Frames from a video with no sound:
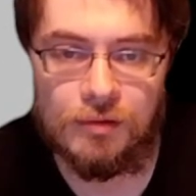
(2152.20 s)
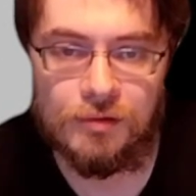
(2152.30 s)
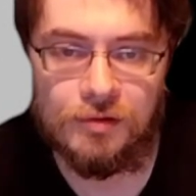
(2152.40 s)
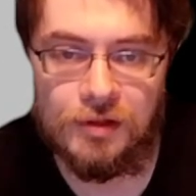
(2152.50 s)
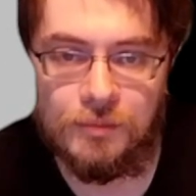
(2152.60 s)

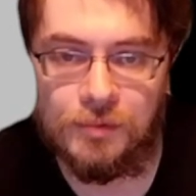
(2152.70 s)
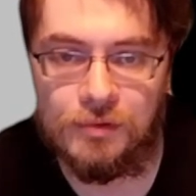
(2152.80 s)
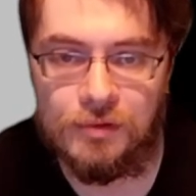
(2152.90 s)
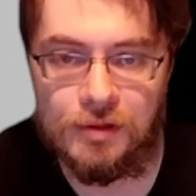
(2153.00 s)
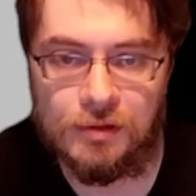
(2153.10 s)
Deep
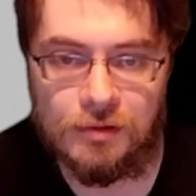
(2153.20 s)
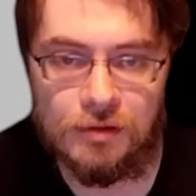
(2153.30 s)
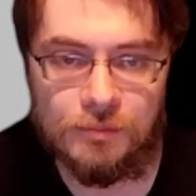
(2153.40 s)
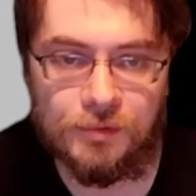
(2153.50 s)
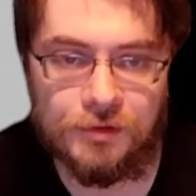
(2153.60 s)
yet
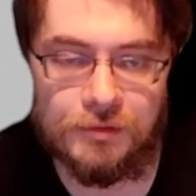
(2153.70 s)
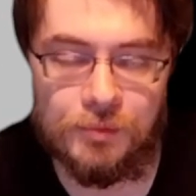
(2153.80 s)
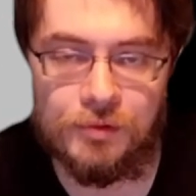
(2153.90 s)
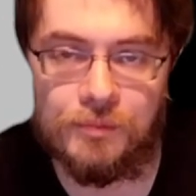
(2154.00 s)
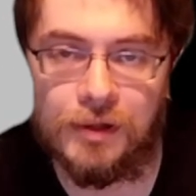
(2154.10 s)
unpredictable
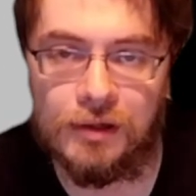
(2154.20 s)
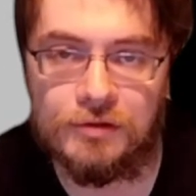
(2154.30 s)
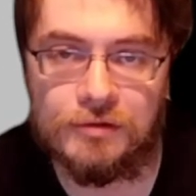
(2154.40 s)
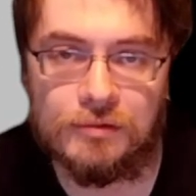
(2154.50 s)
impacts.